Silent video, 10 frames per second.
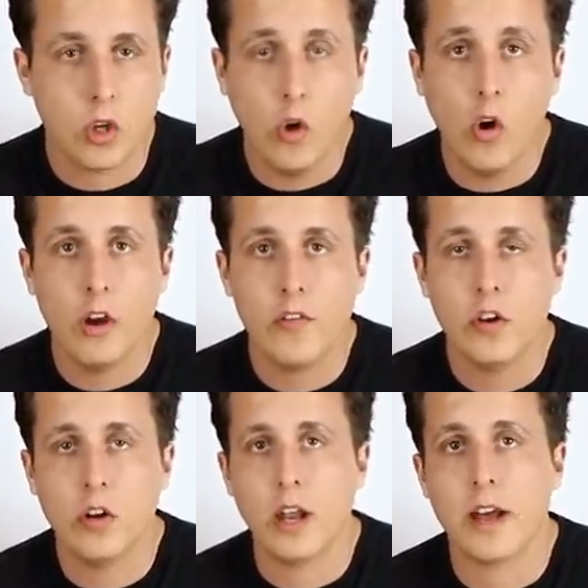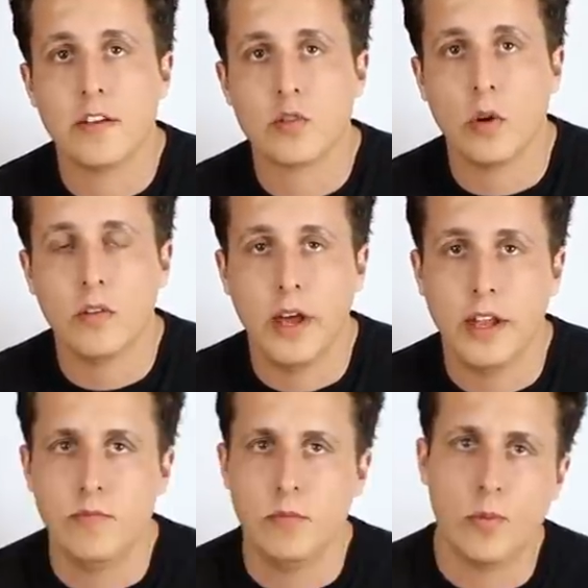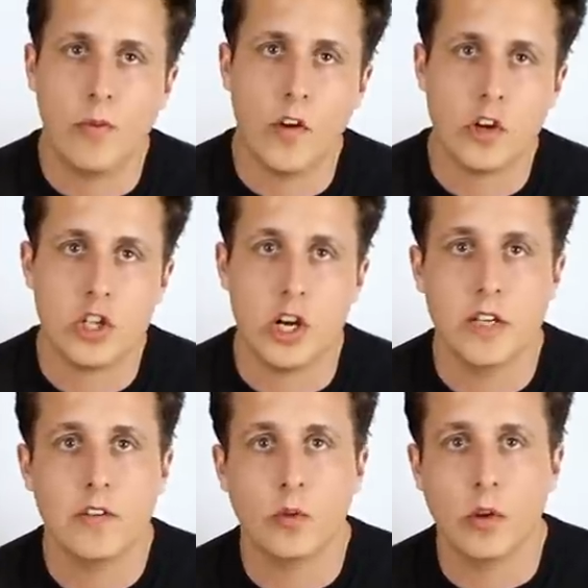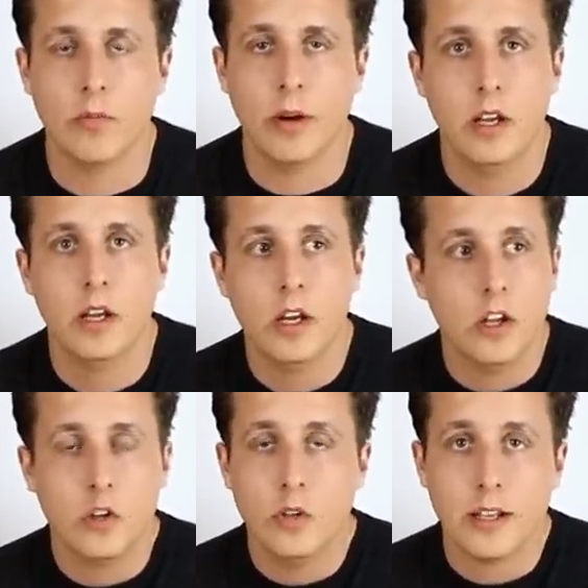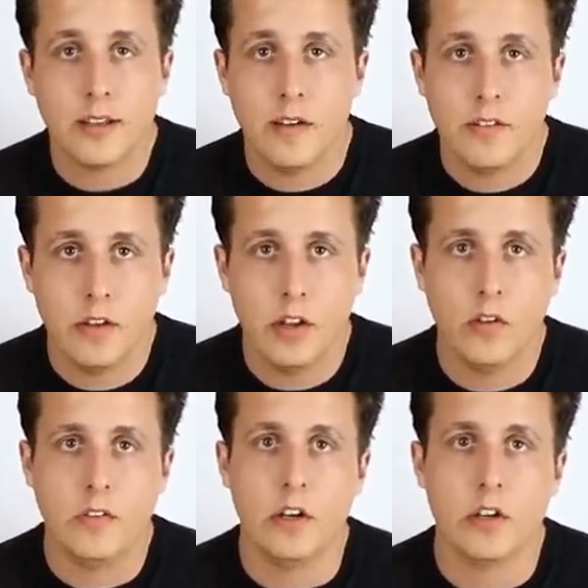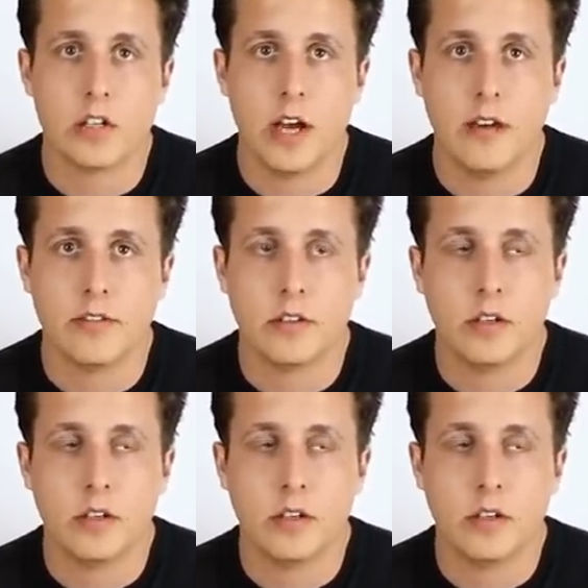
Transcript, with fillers: Or if you don't like this one and you prefer to share a different one of mine, do that to any of the other videos I have.